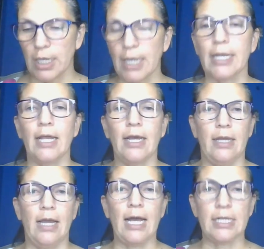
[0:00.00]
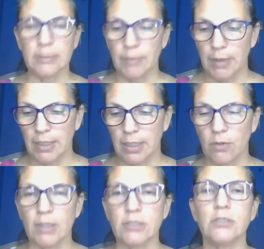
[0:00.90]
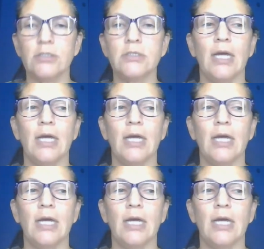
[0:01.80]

can ask me any questions.